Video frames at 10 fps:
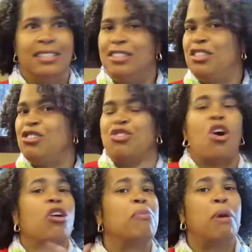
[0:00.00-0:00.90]
just
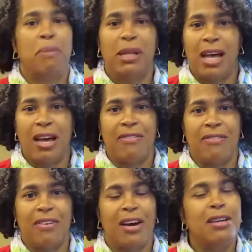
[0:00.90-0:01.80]
talk about my life.
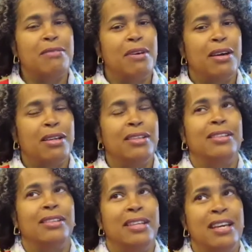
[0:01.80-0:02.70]

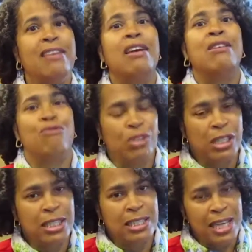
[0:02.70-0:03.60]
It really
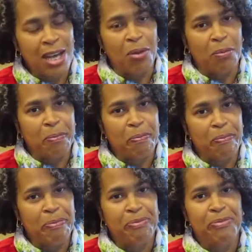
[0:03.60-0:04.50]
does help.
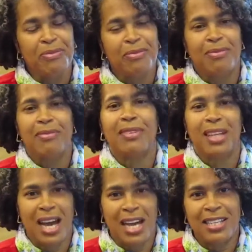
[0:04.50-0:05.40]

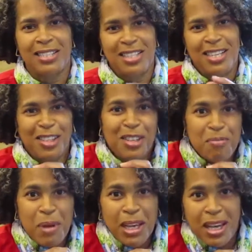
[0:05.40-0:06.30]
I can sit and look at
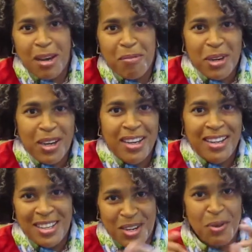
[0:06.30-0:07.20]
my camera
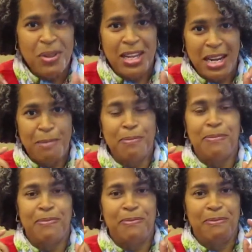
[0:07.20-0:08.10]
knowing that I'm
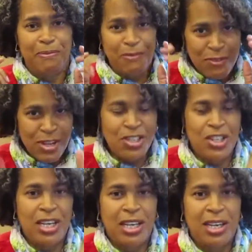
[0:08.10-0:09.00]

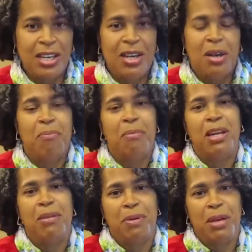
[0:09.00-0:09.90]
reaching
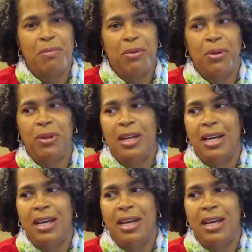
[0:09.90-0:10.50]
many people,